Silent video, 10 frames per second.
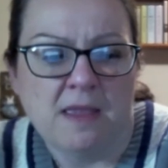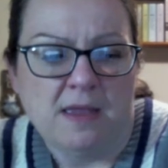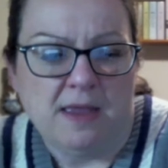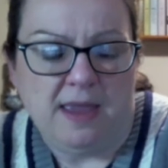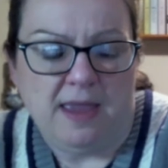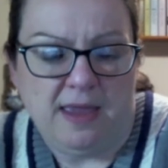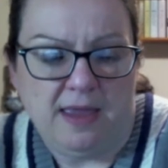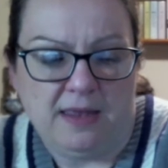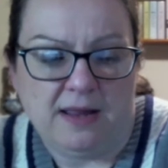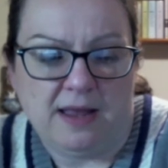
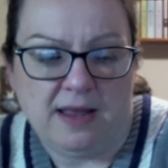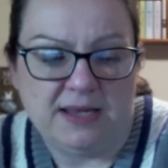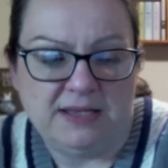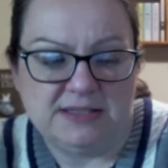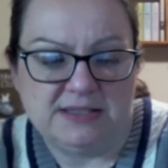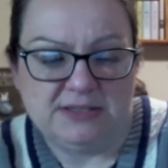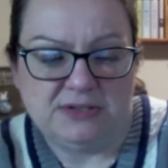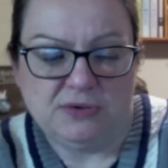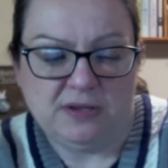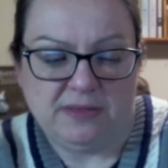And I
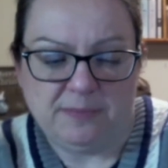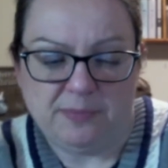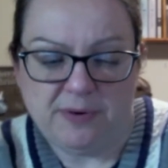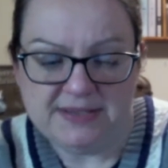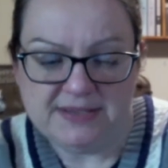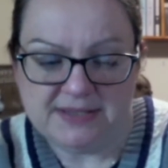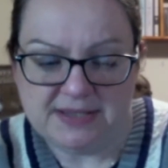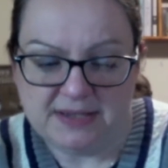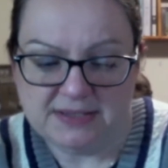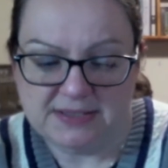took the
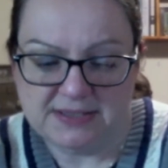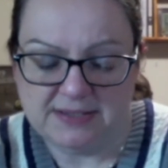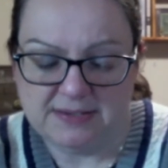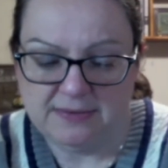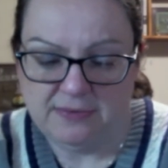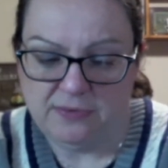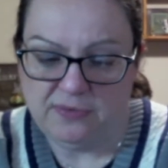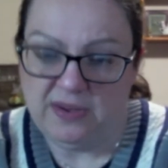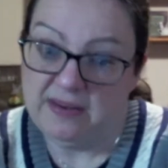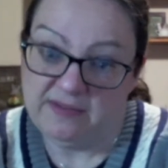princess, who
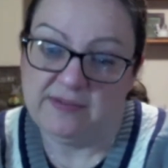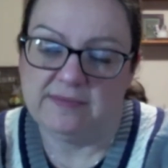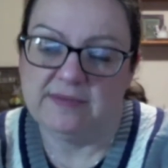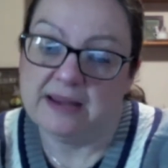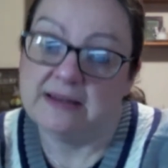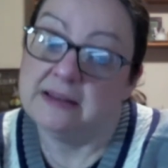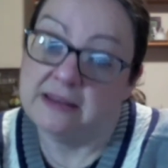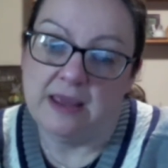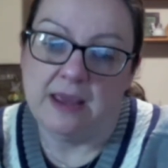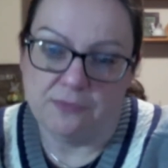is
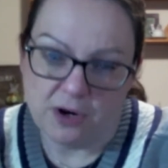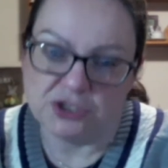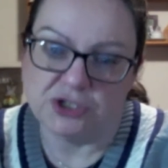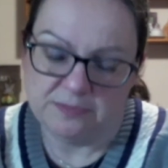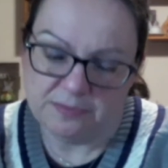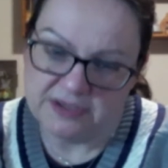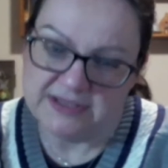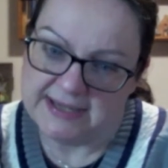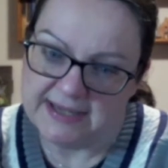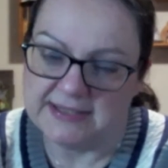technically a Russian
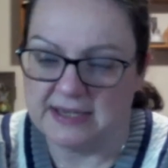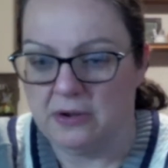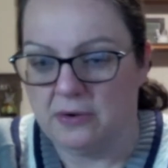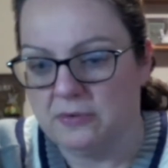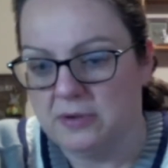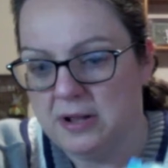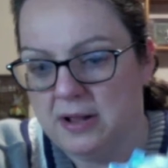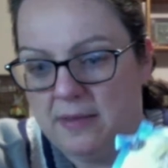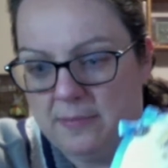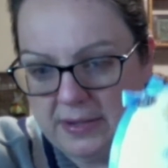princess, I know,
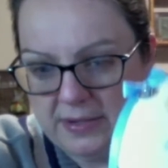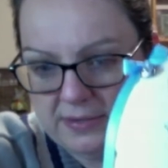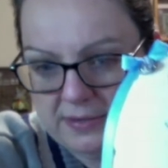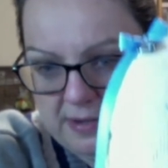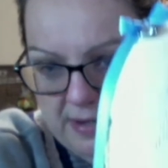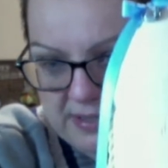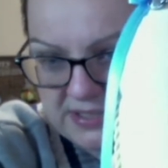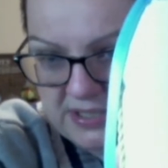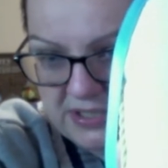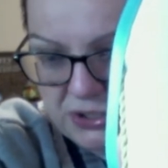but I
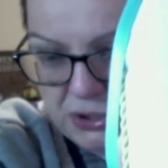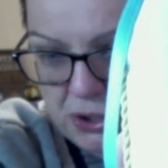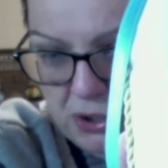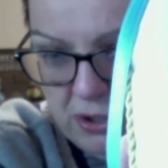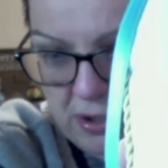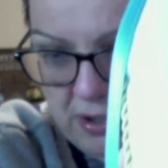stitched her,